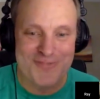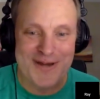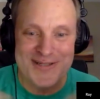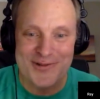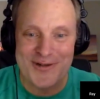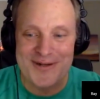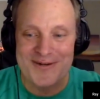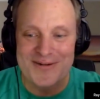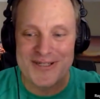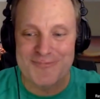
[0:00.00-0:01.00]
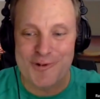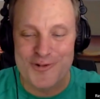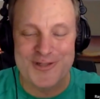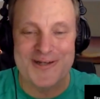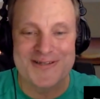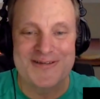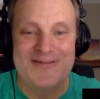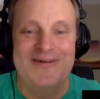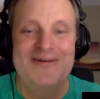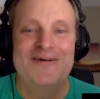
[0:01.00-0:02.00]
basically and dispersed us,
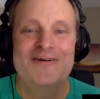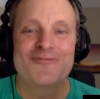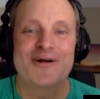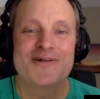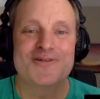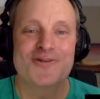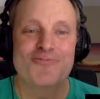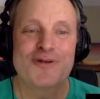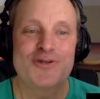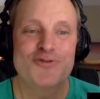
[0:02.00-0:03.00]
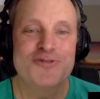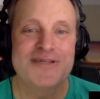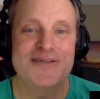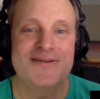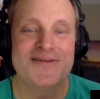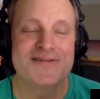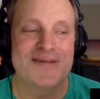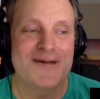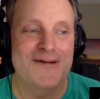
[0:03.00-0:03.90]
right? So that we do see this